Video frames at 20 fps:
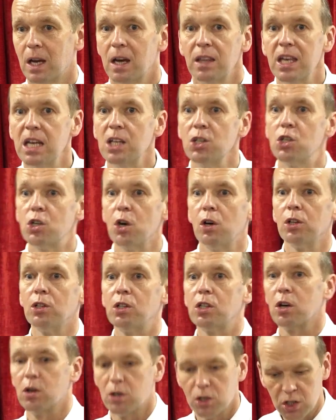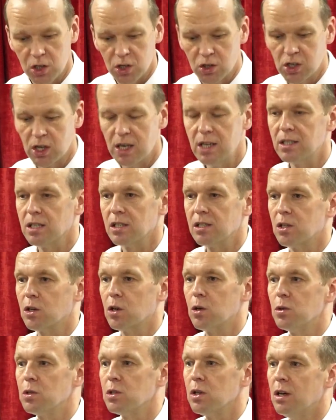And then John turns to Jesus and
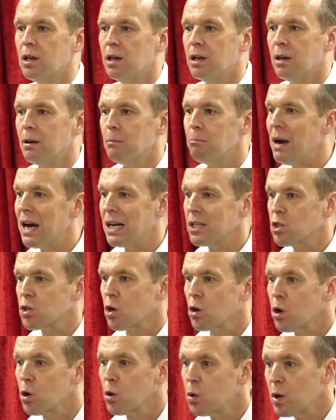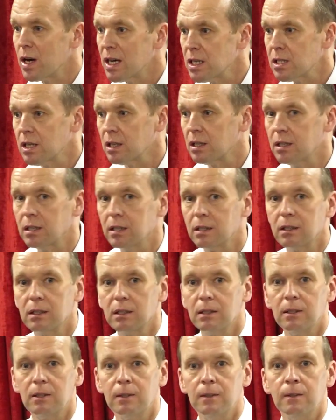goes, Master, who is it?
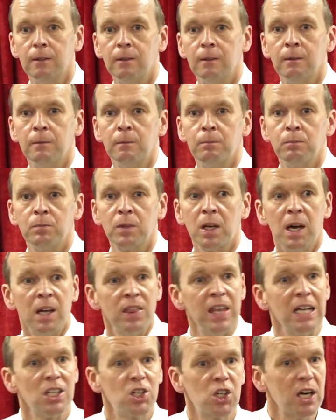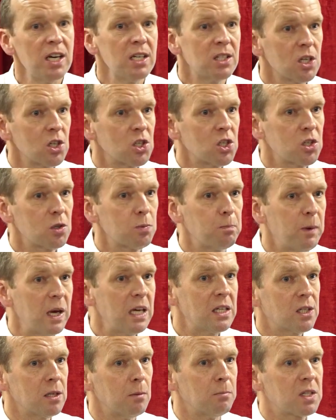And then Jesus
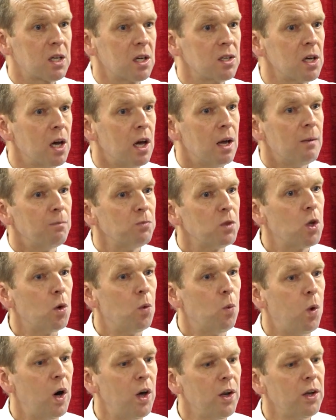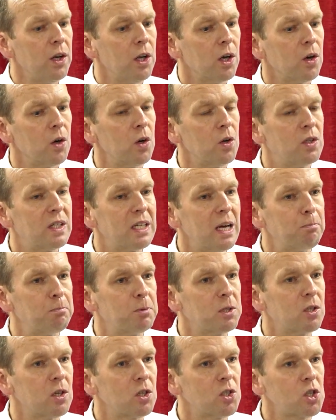speaks to him and says, The one who
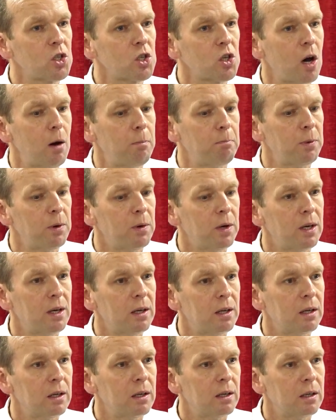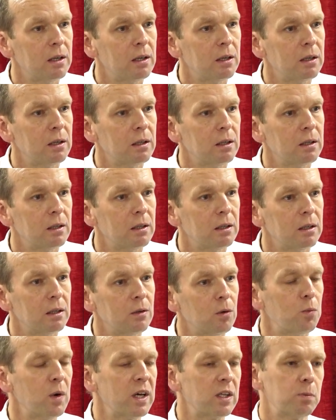dips the sop
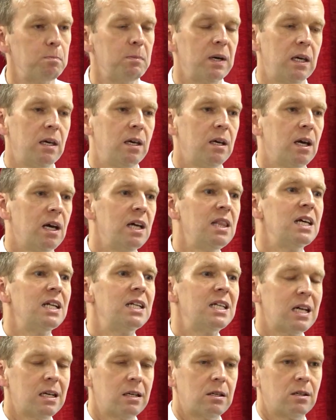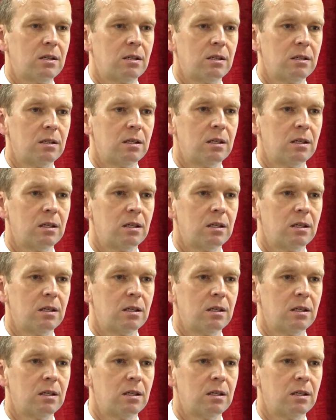with me in the dish.